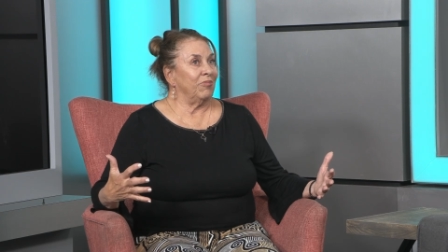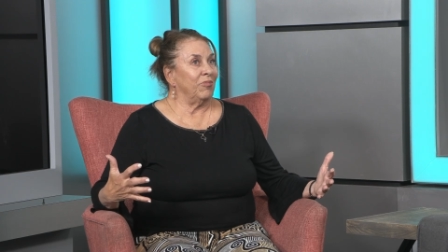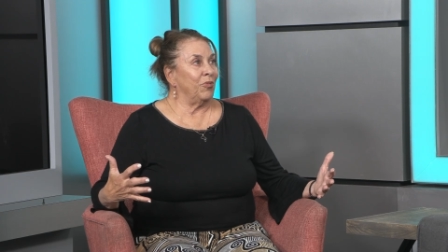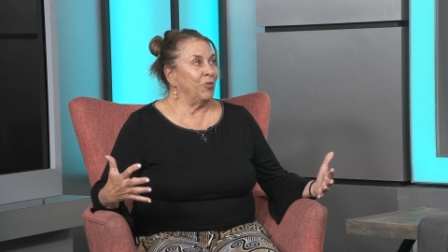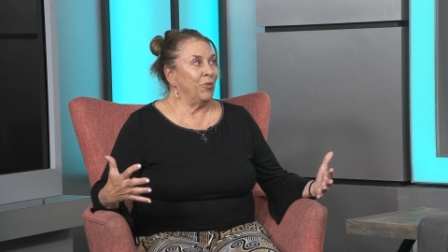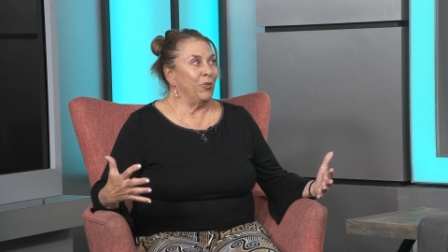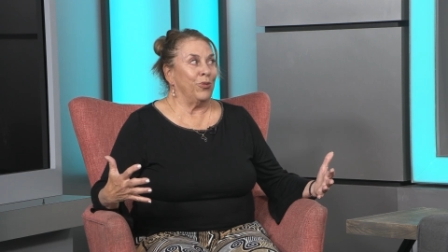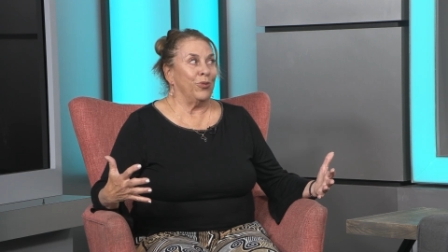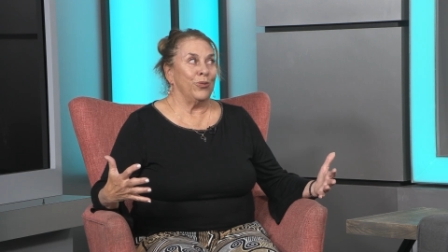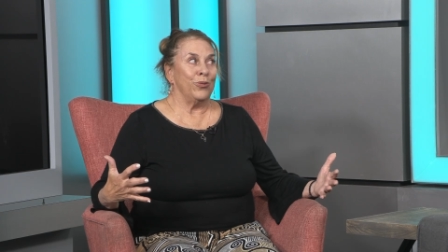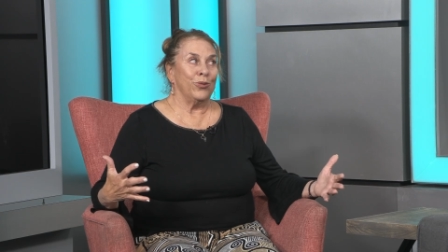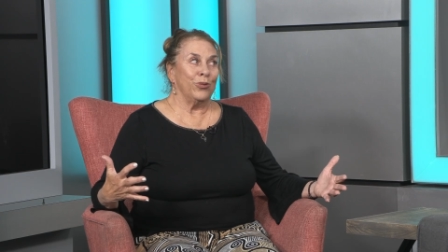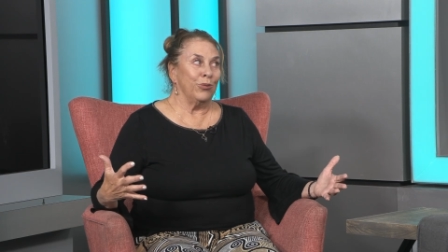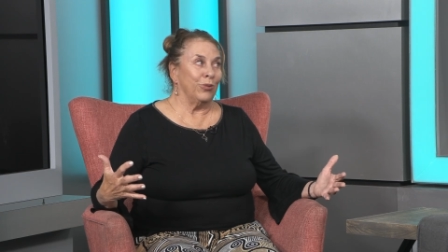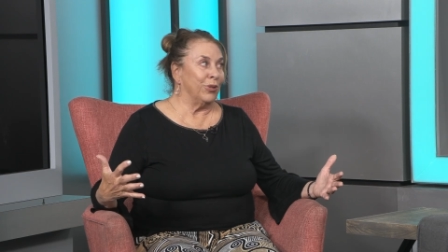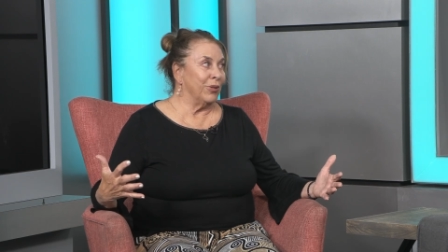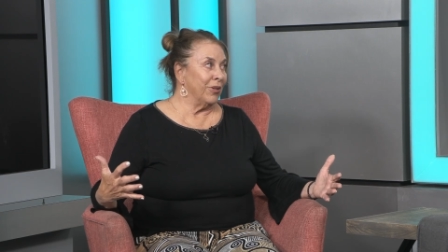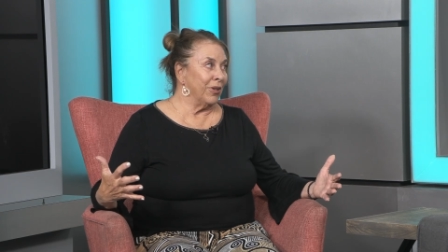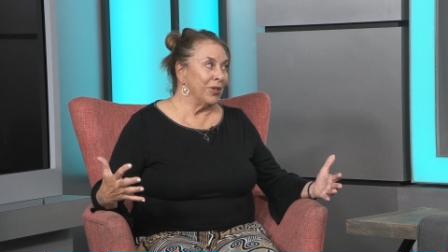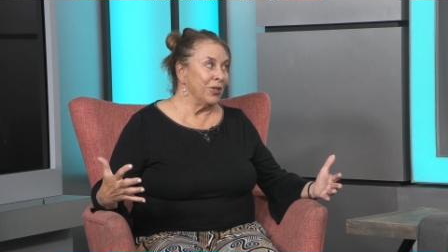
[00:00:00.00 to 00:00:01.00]

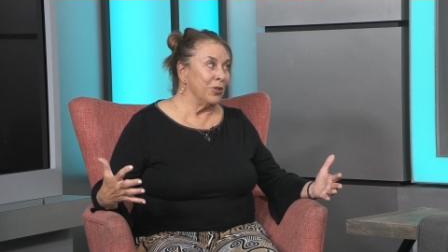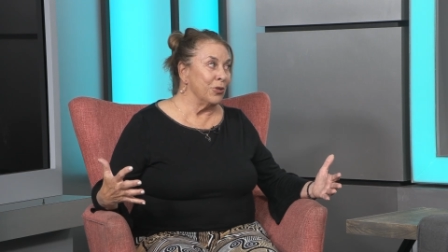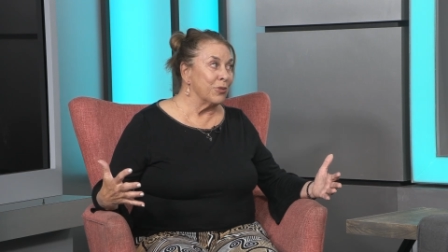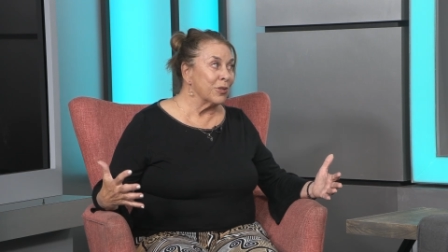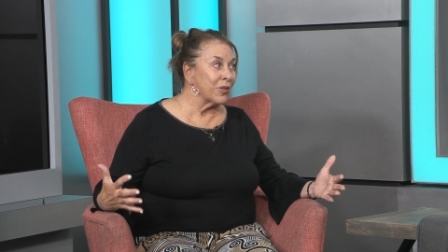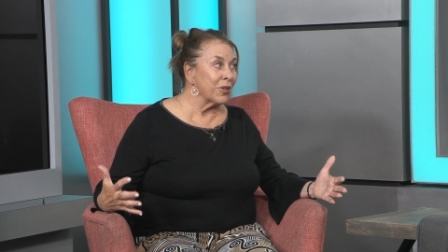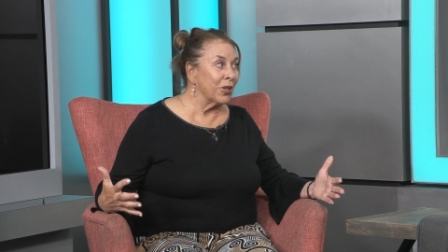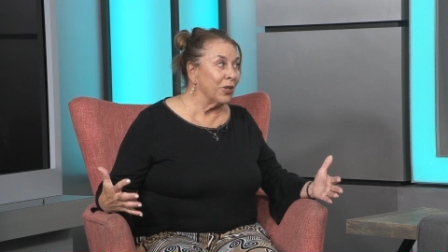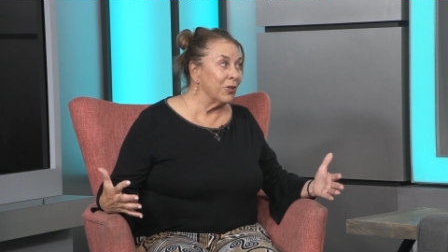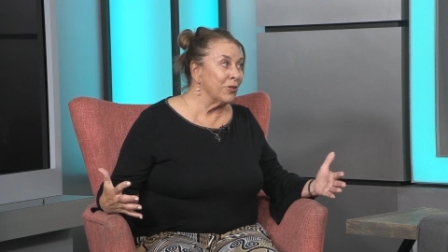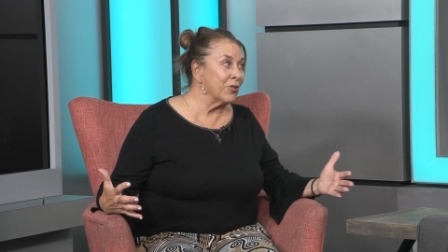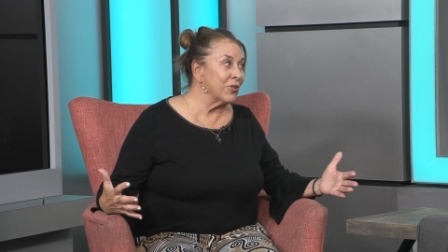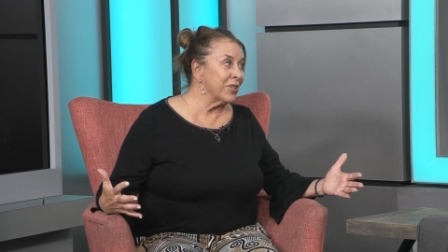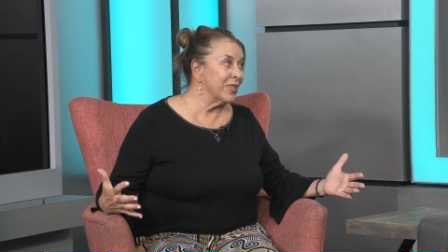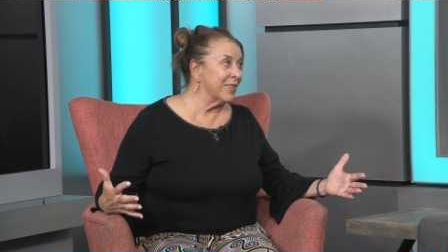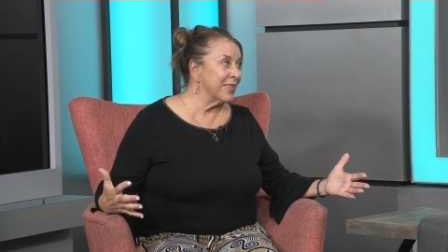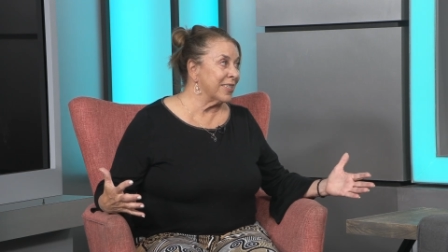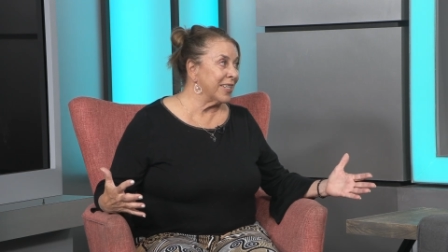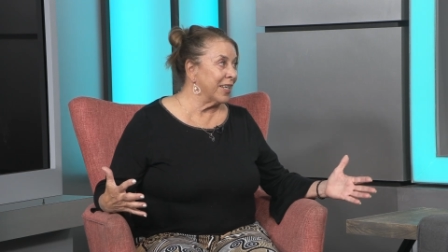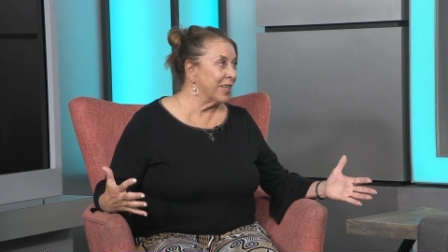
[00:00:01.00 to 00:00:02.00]
are you as a coach
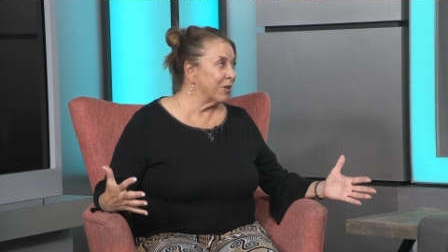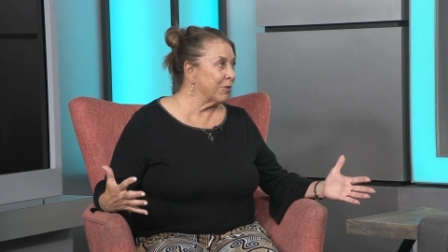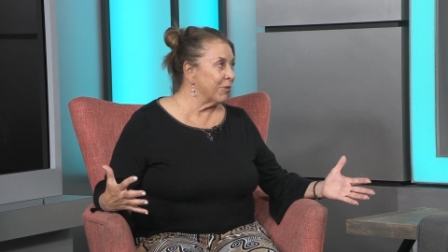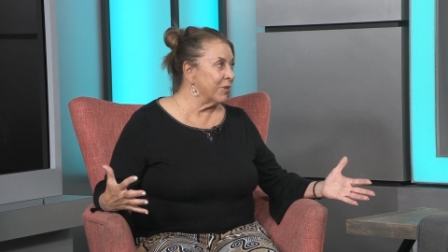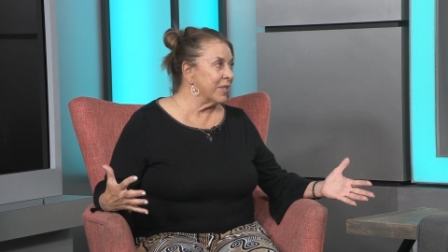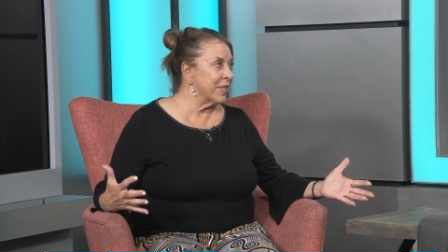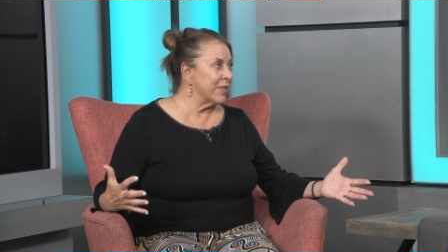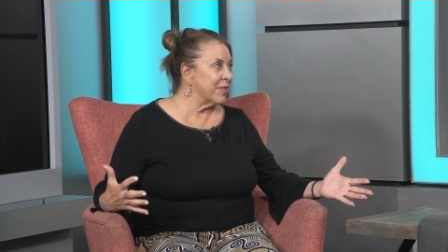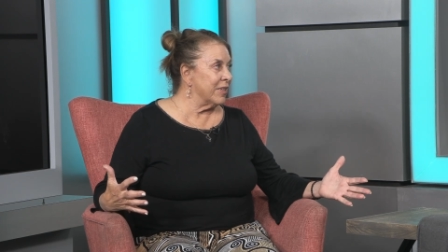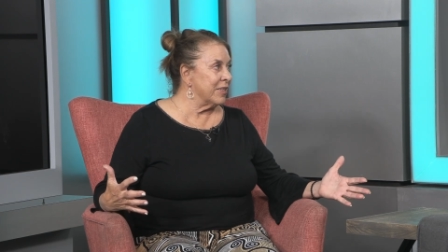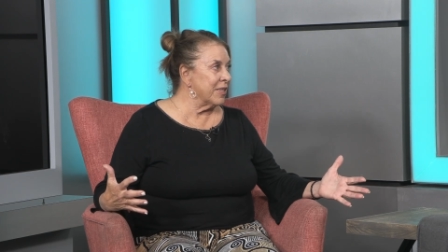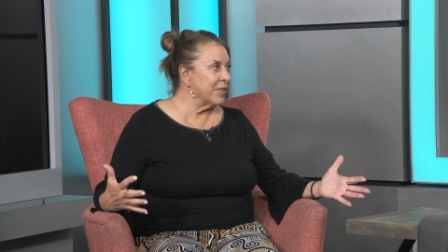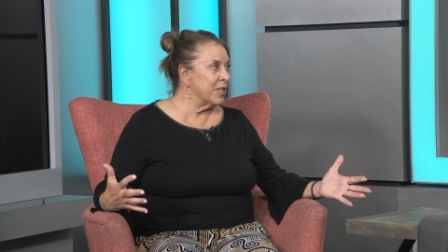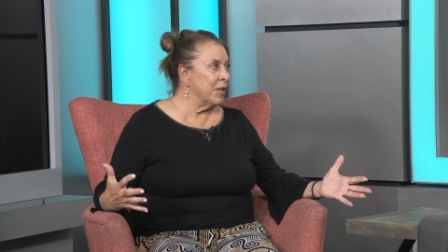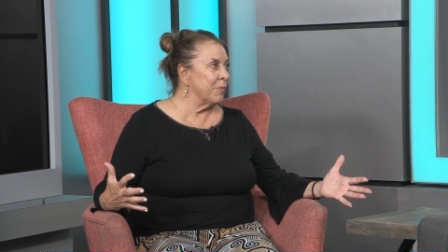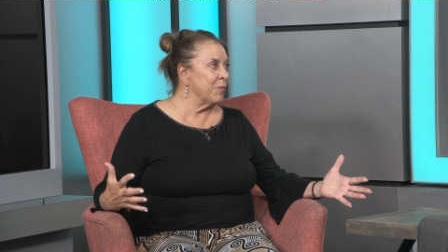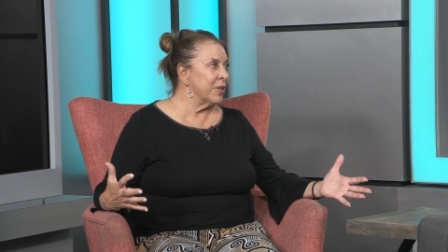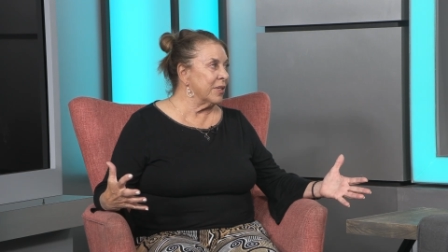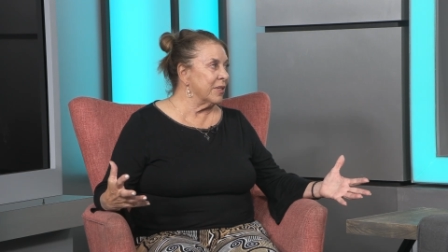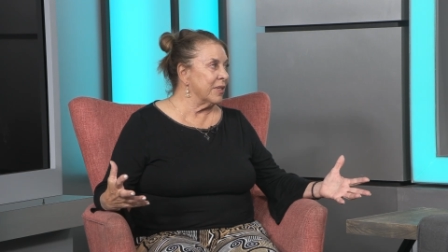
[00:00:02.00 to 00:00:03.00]
going to take a risk on
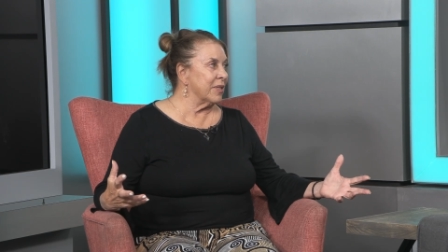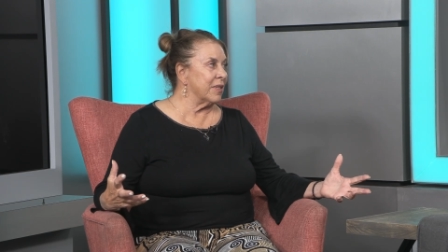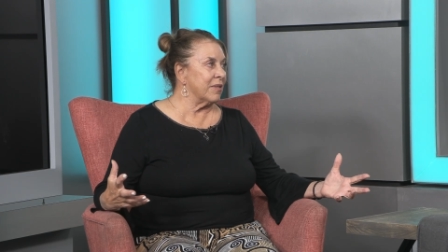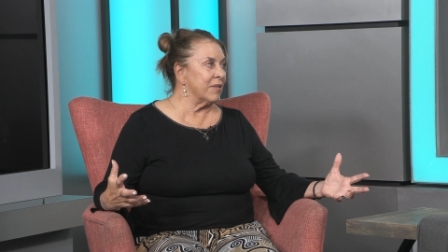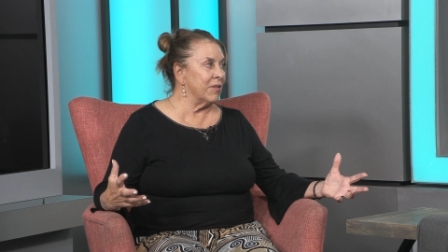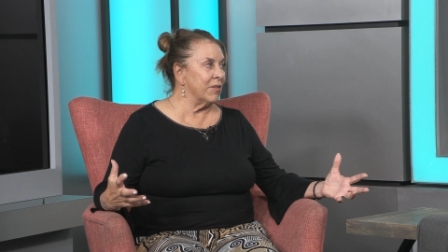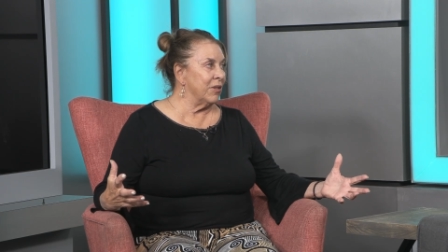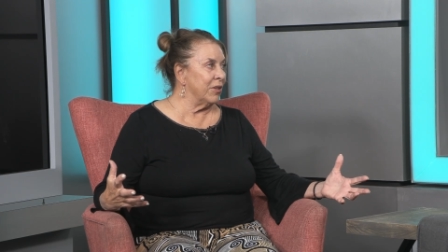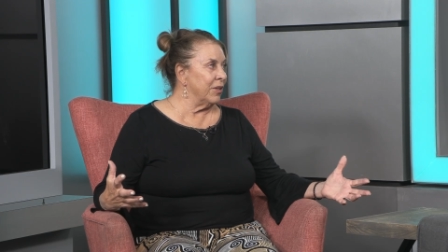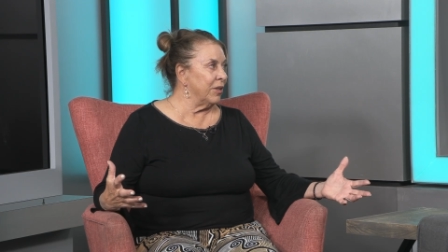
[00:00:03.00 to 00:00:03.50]
somebody that's,